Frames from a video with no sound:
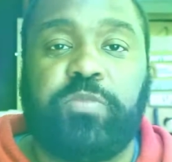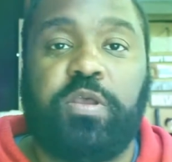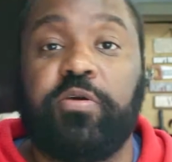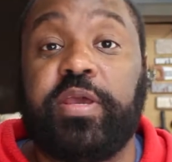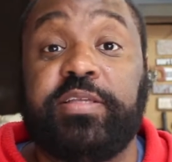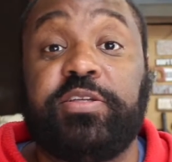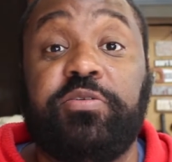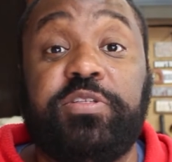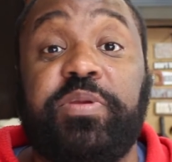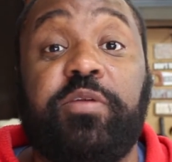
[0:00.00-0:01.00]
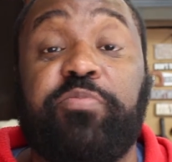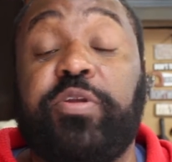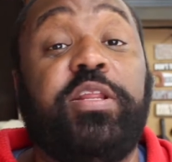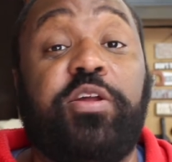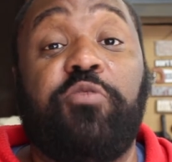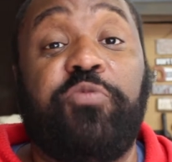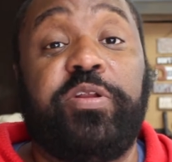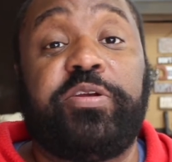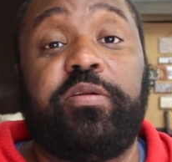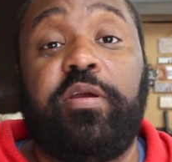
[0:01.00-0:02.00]
Okay, so it's been a pretty long
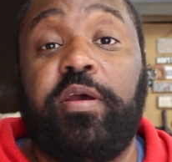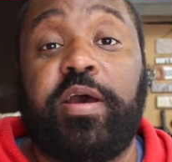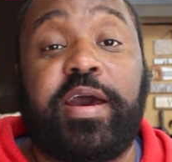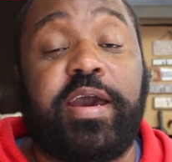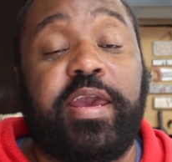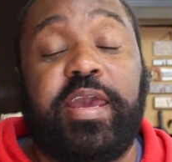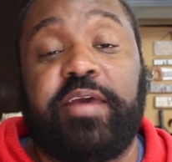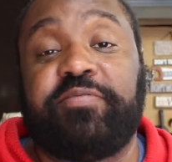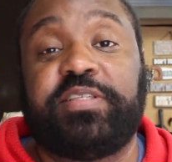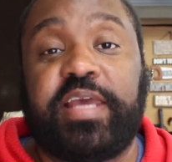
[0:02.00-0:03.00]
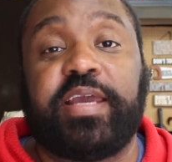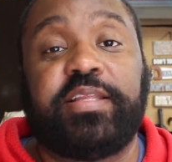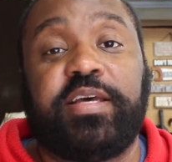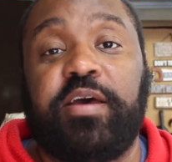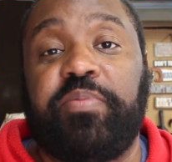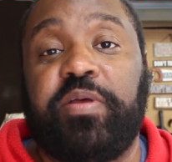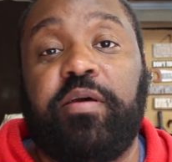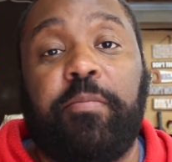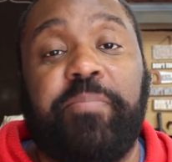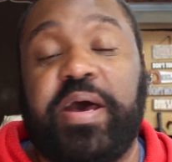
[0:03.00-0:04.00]
winter. I have stacked up
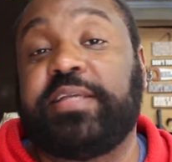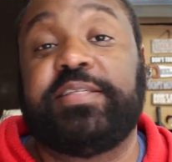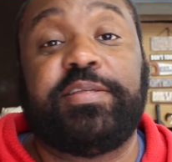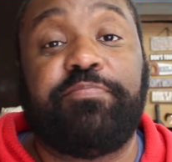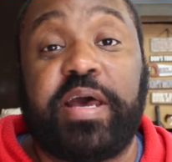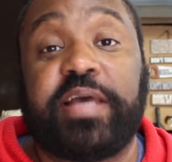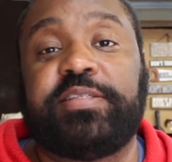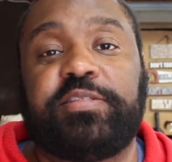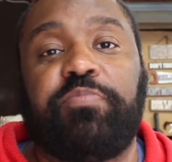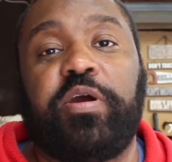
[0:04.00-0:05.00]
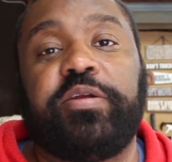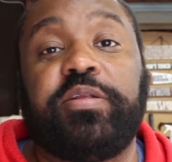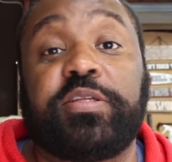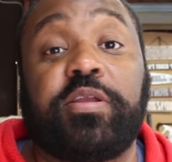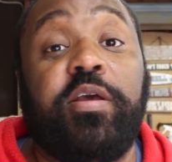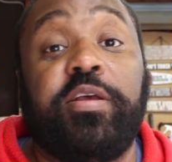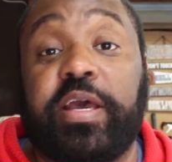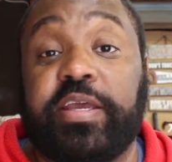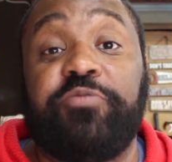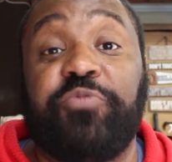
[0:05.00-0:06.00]
boxes and boxes apart. I
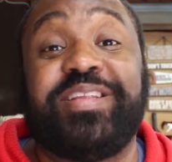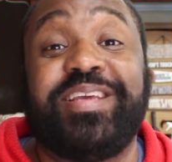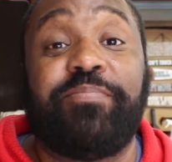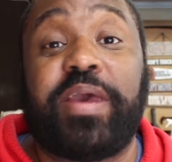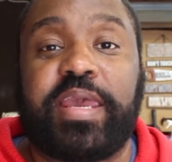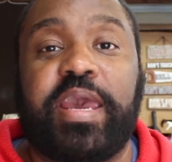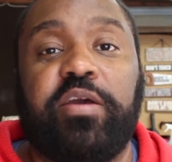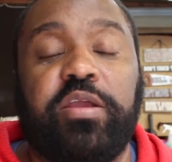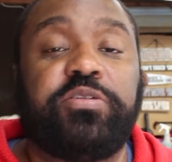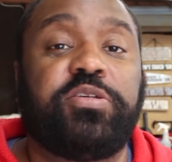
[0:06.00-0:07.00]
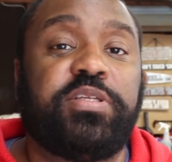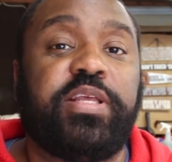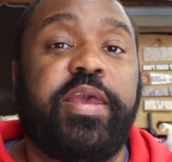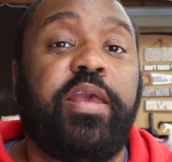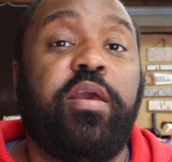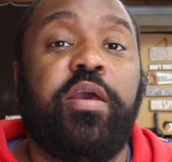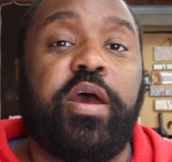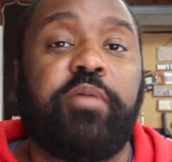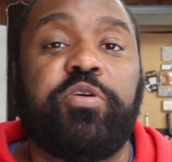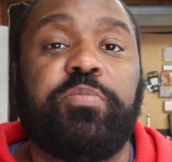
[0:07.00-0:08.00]
couldn't wait to get back out here. So today
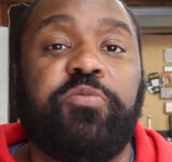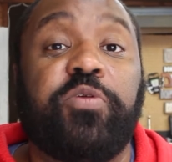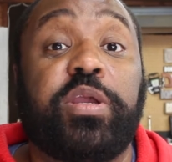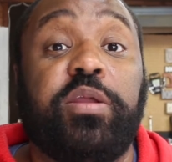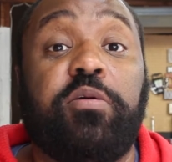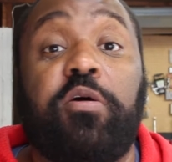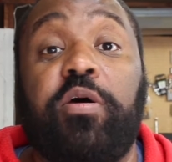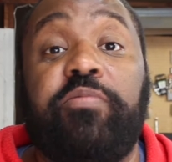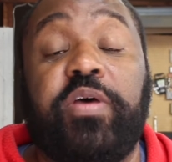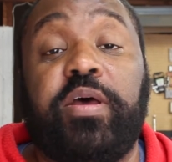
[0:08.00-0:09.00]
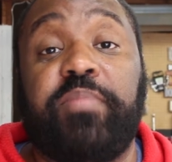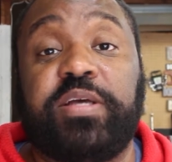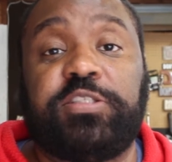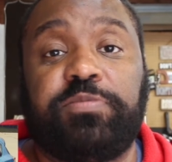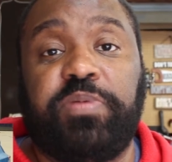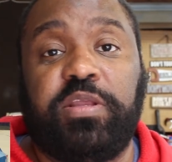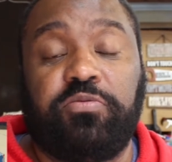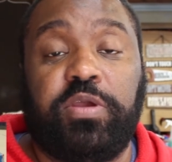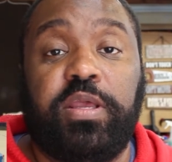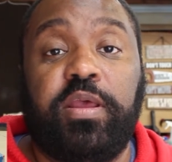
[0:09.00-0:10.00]
I'm going to be working on the Mazdaspeed
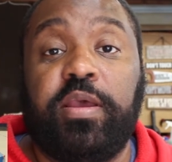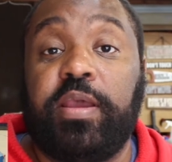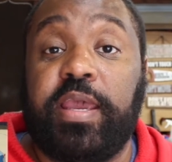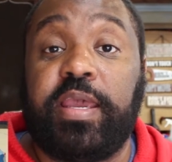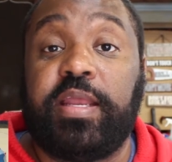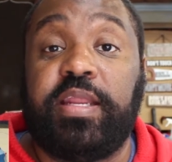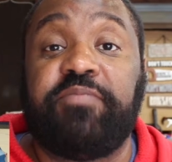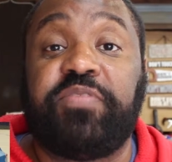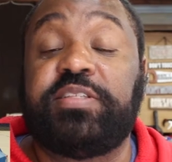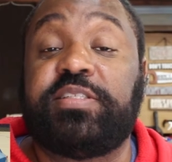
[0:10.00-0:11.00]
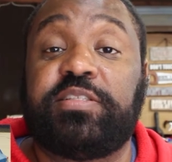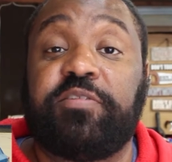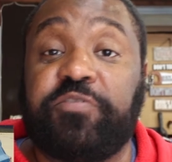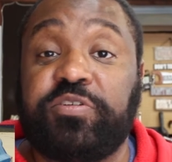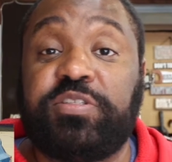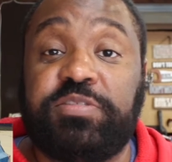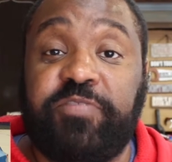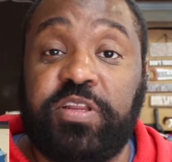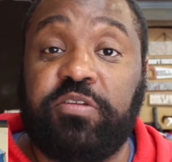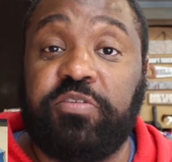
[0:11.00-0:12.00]
3. And if this is the first
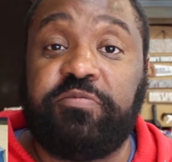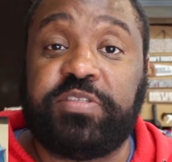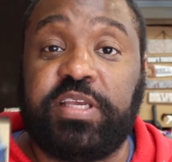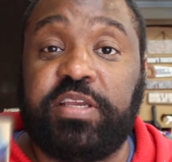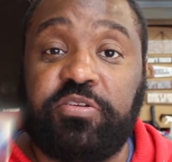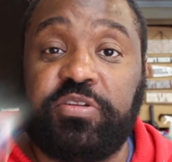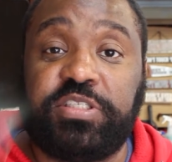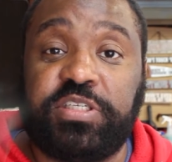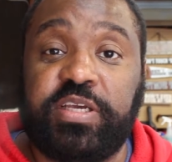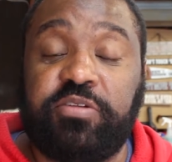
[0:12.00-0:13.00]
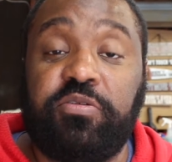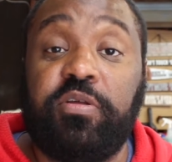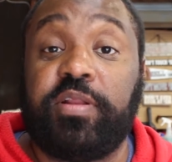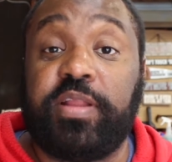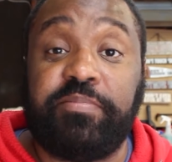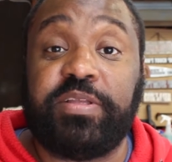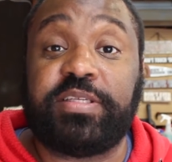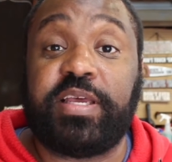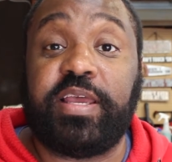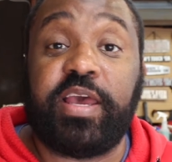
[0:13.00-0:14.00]
video you've seen on this channel, let me
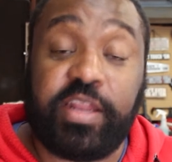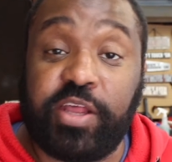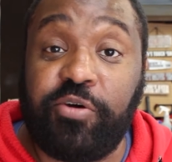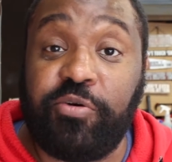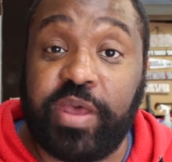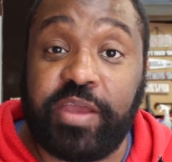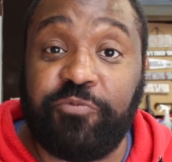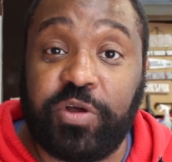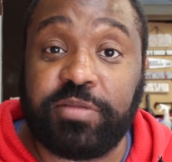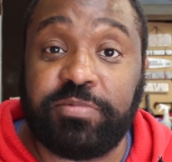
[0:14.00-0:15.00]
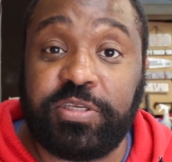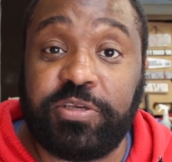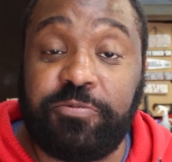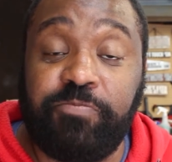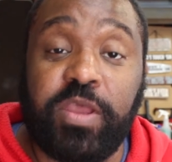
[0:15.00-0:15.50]
say hello and welcome to you.